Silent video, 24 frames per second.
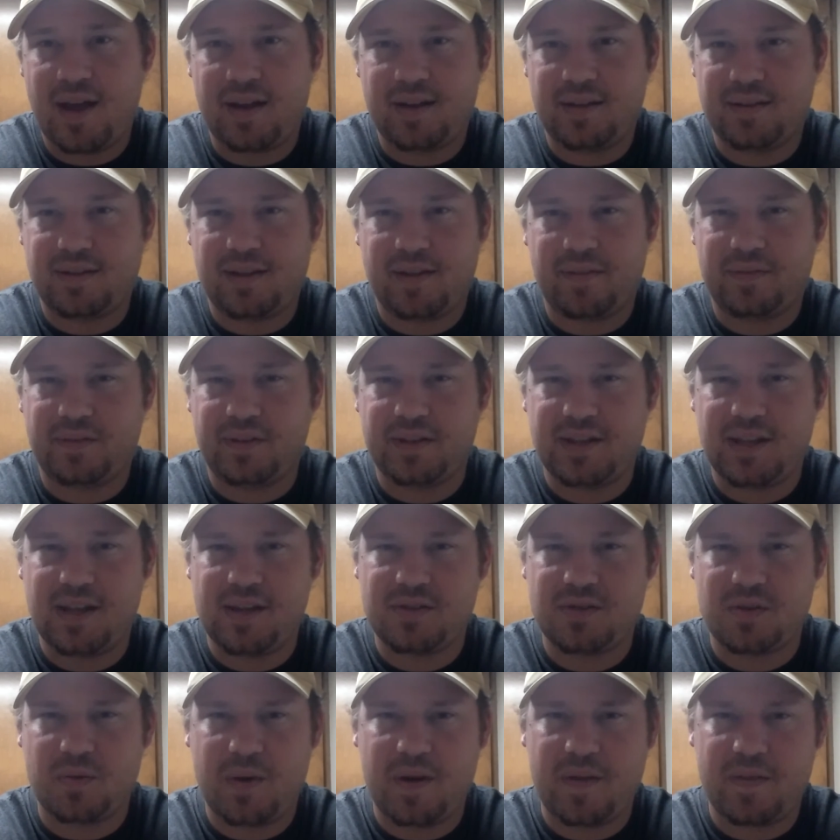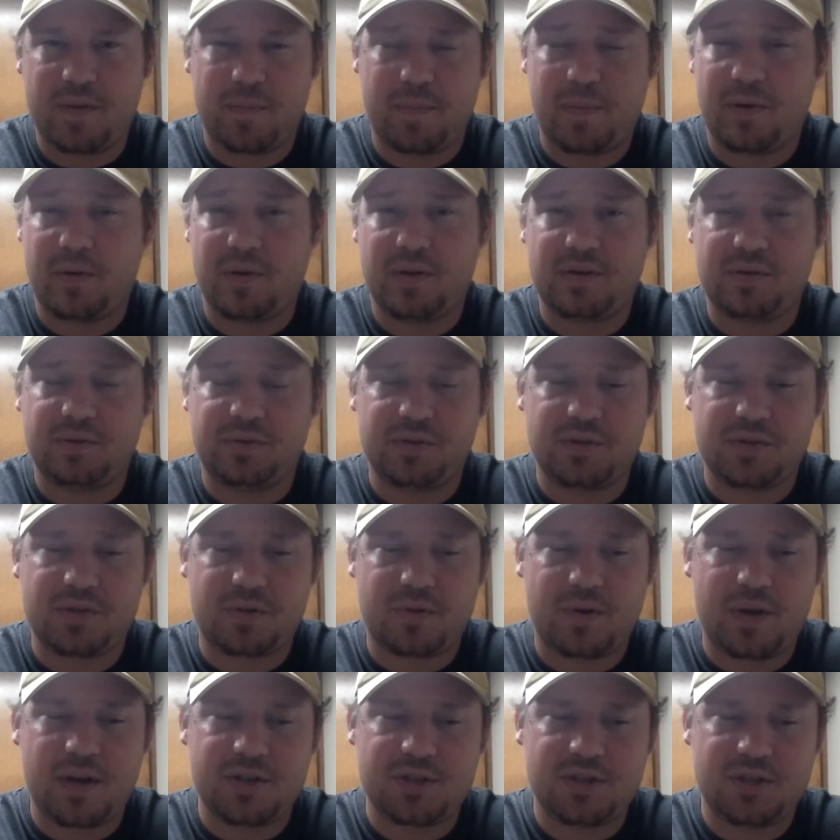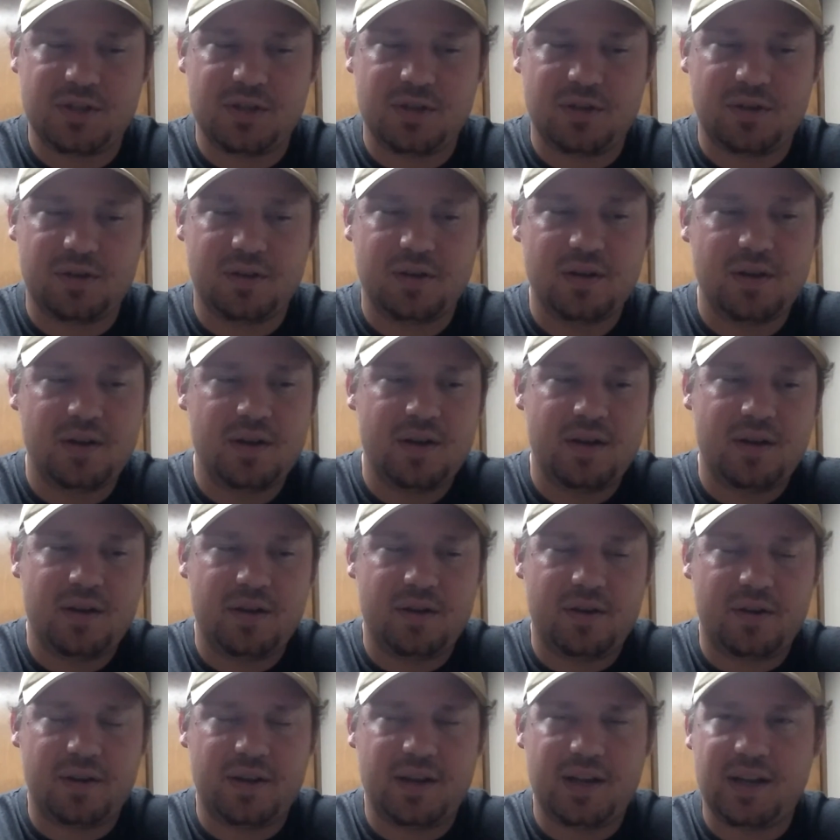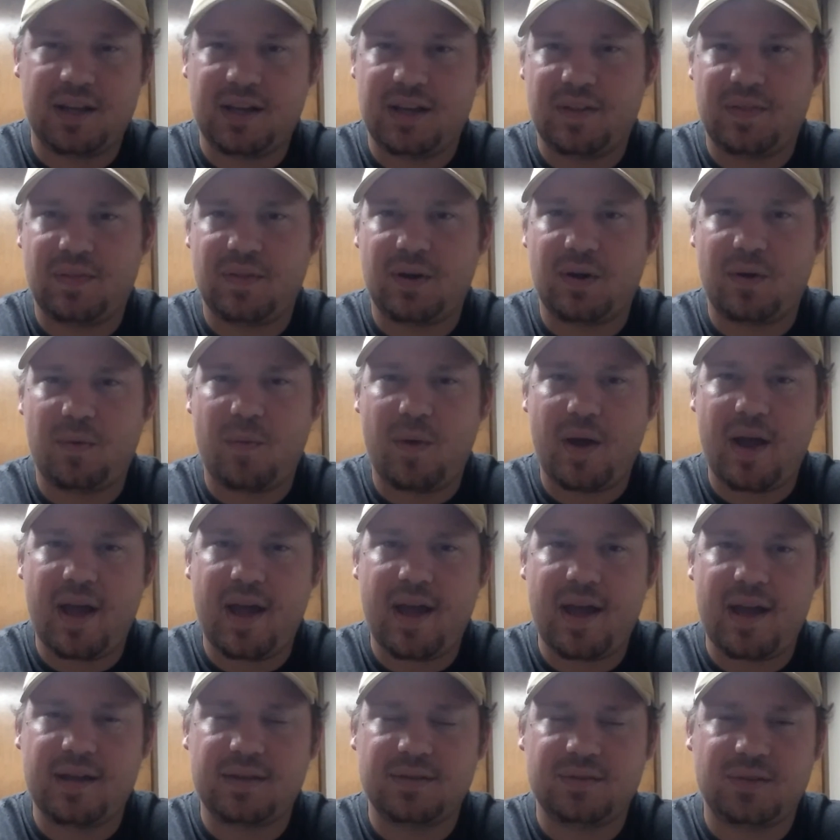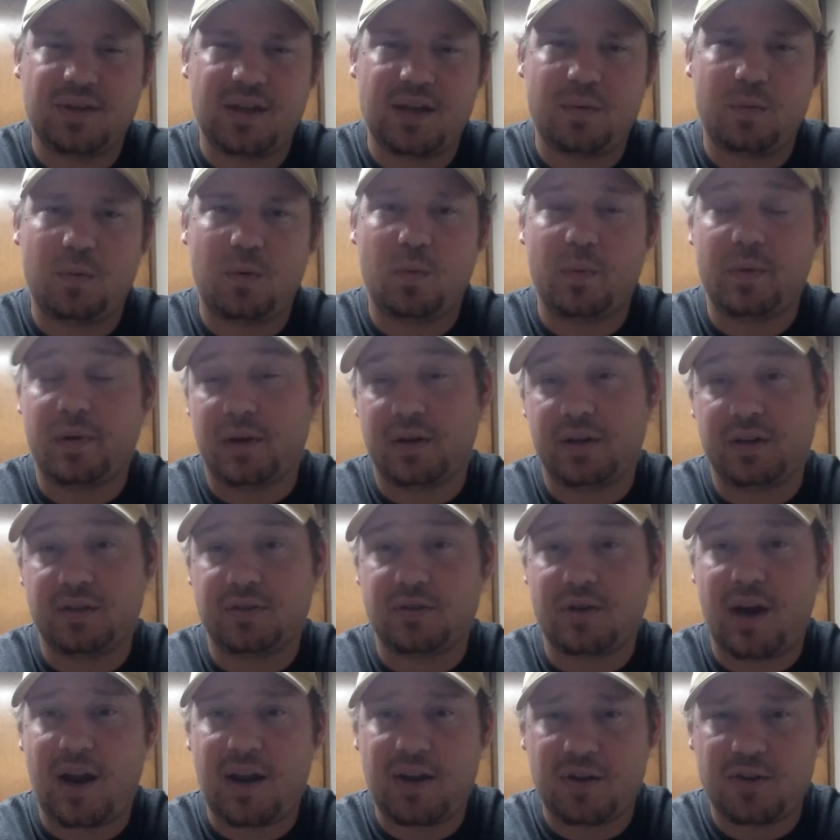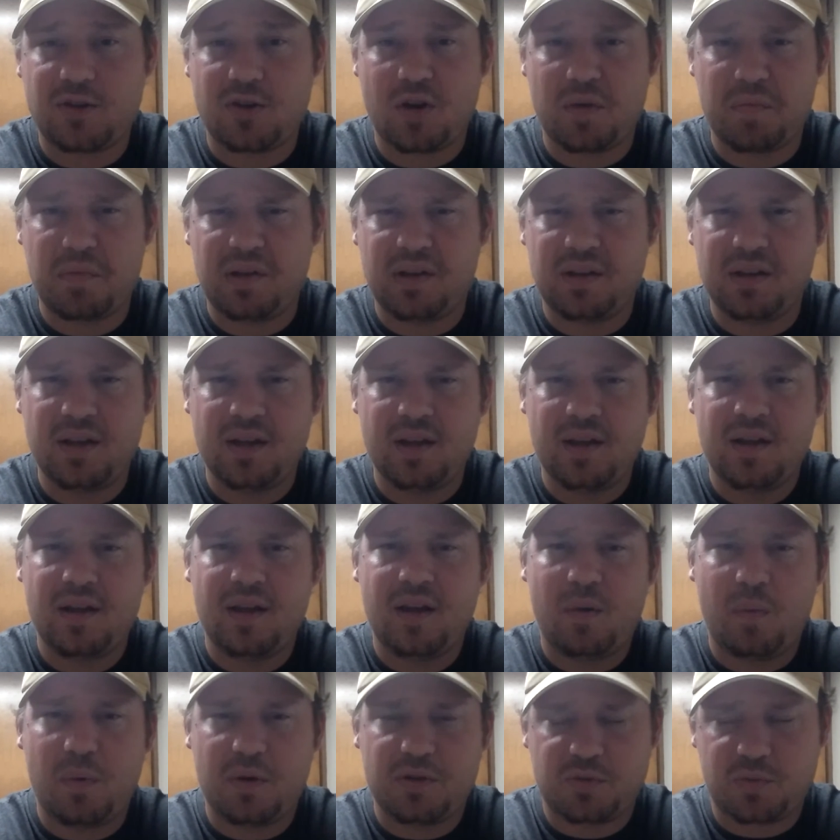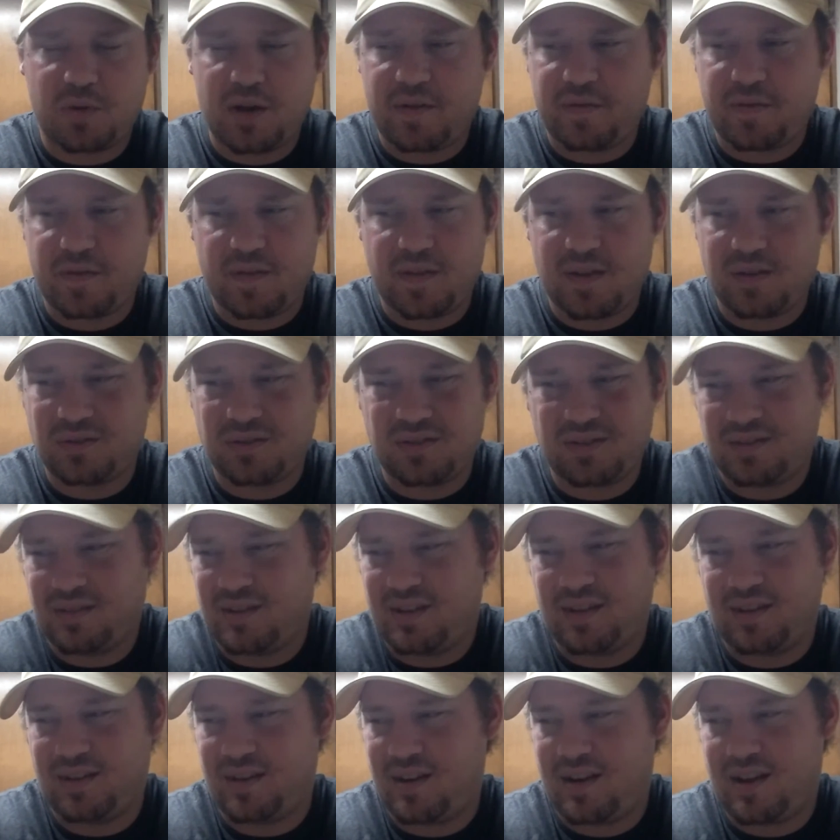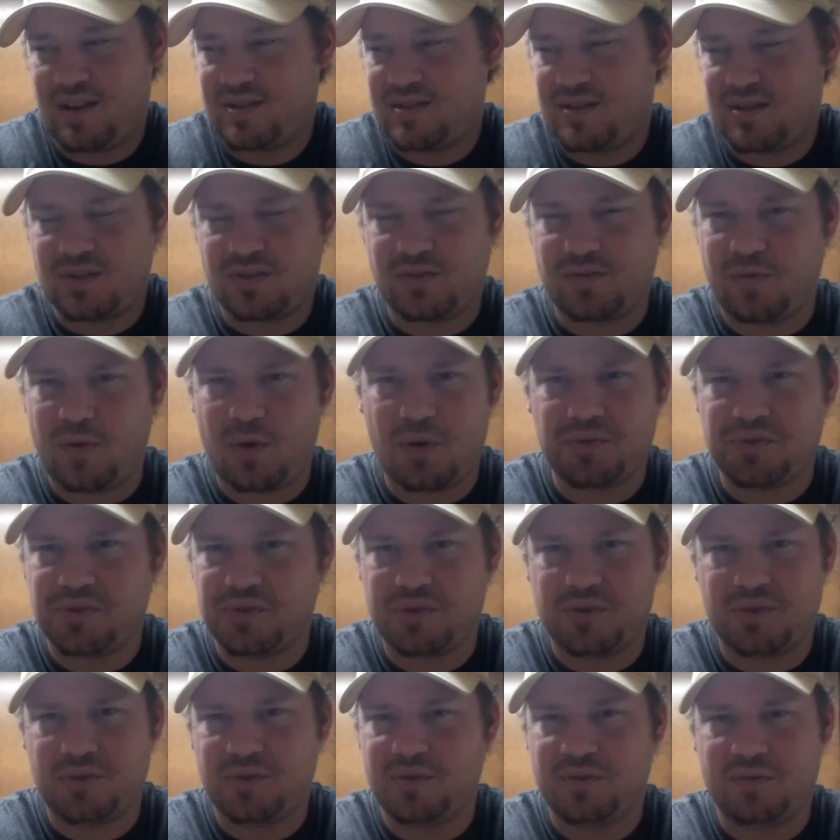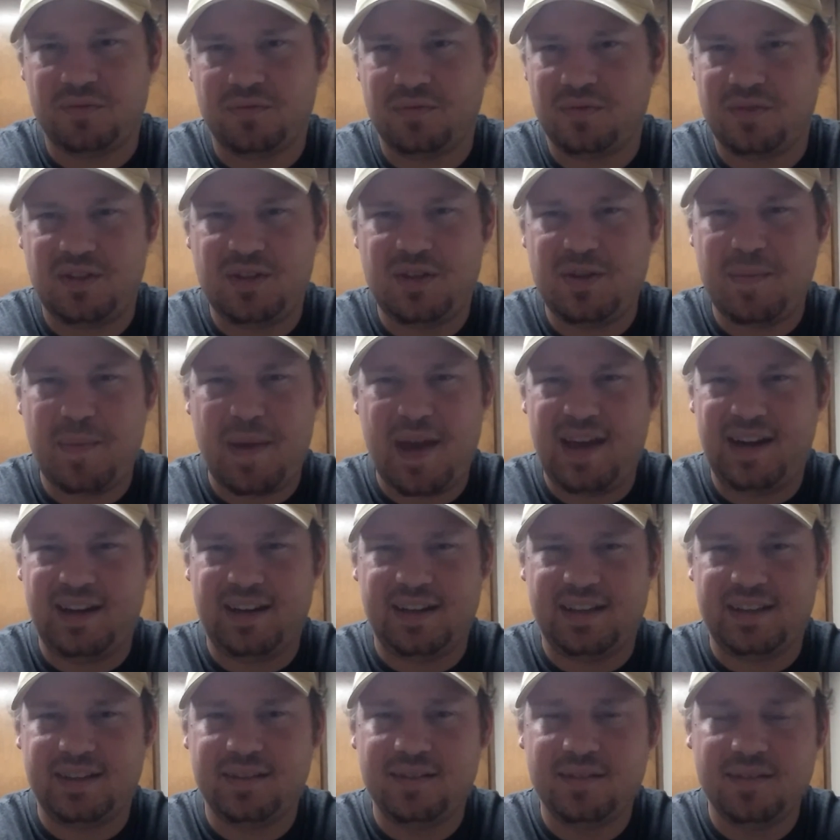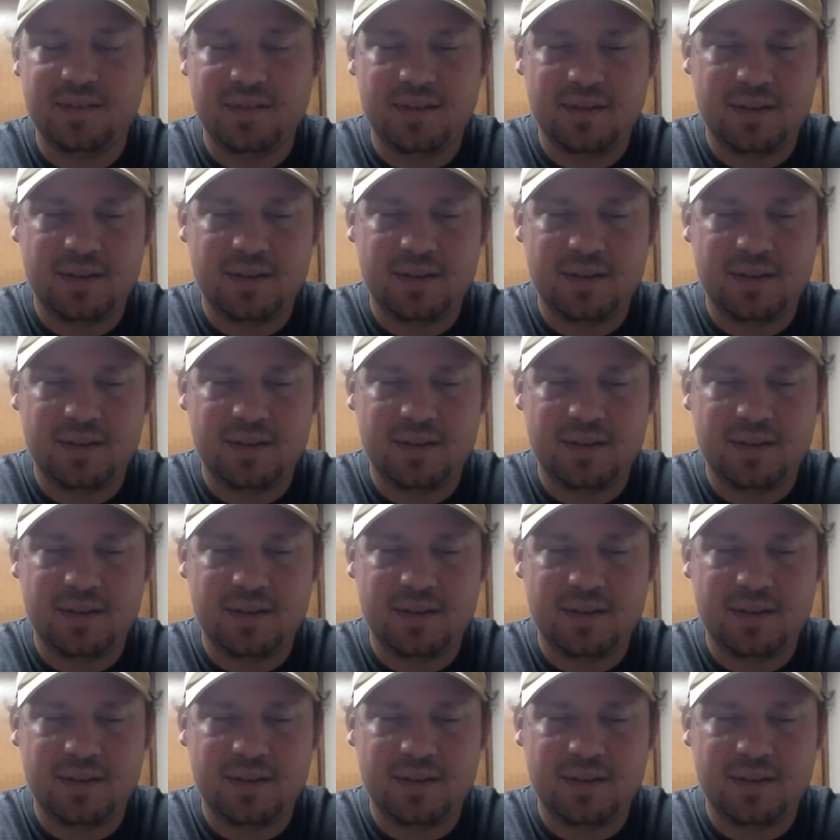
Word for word: and it definitely takes away their parental discretion. You're getting in their way and saying, well, we're going to try and determine what's right for this, and it's just false humanity.